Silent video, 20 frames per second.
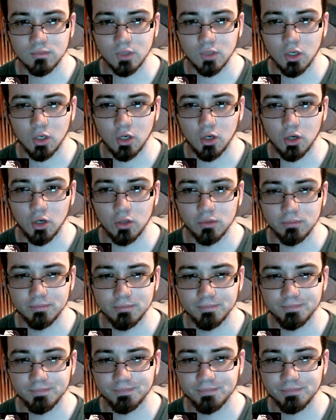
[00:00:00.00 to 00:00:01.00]
Uh-oh.
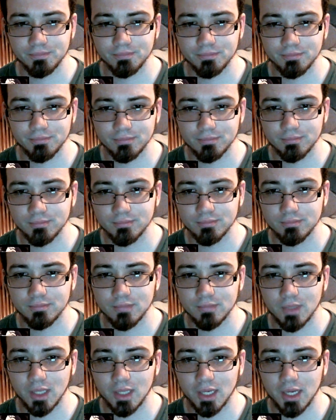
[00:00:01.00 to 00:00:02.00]

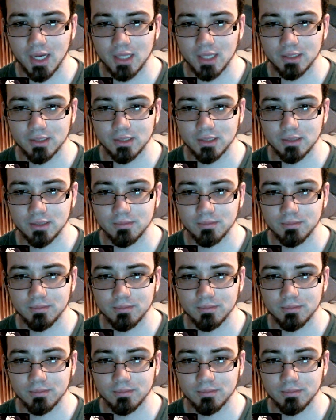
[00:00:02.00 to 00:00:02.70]
They got you.